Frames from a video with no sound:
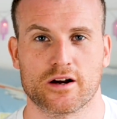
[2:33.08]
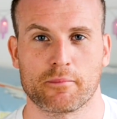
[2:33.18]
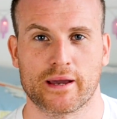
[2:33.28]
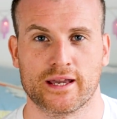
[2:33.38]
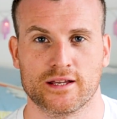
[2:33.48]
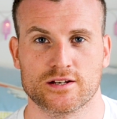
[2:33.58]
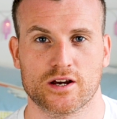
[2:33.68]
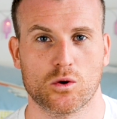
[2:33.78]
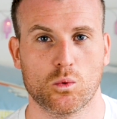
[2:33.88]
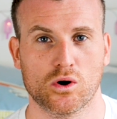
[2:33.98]
I made
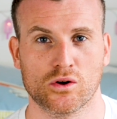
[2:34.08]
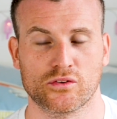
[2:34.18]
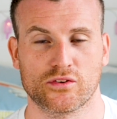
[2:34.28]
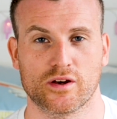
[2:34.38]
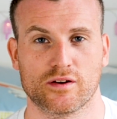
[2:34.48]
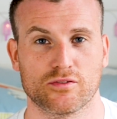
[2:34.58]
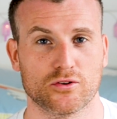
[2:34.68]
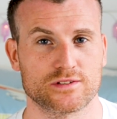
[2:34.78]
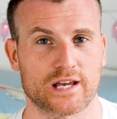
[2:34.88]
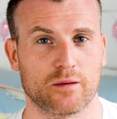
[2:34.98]
was for
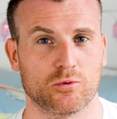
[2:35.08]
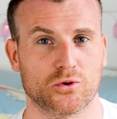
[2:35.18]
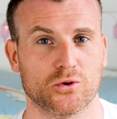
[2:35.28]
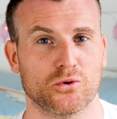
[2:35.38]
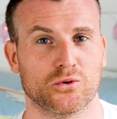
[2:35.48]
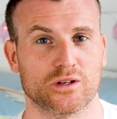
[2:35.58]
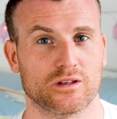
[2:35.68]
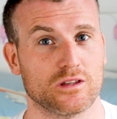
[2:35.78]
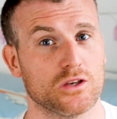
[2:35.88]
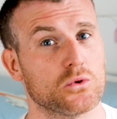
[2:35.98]
a table called
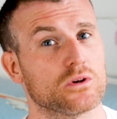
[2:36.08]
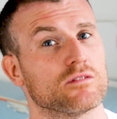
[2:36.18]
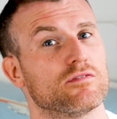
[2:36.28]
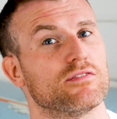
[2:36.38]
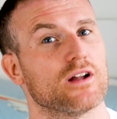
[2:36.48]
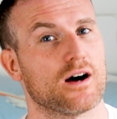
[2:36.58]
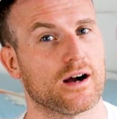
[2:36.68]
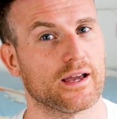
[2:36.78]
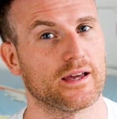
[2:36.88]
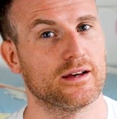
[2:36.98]
You Can
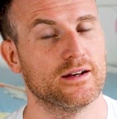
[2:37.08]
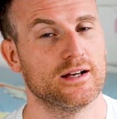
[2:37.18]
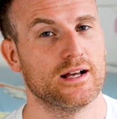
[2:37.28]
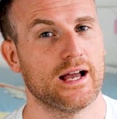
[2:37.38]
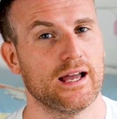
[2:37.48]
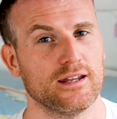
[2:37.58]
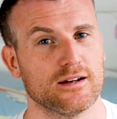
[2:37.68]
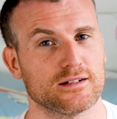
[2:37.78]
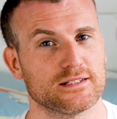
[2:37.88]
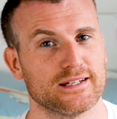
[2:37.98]
Fly. Any
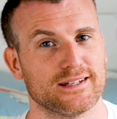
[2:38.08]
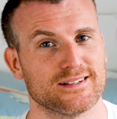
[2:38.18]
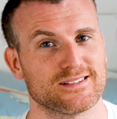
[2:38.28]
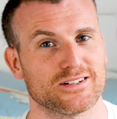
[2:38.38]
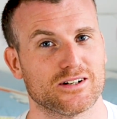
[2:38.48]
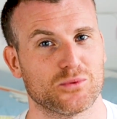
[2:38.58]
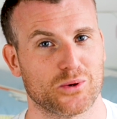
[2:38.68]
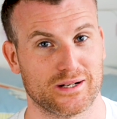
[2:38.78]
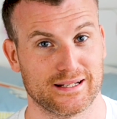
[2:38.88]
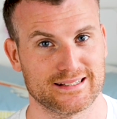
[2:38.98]
ideas of
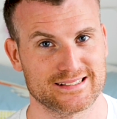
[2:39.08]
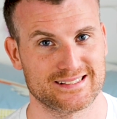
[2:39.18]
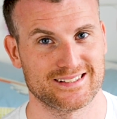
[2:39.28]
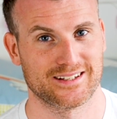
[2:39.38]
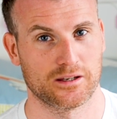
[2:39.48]
what it is?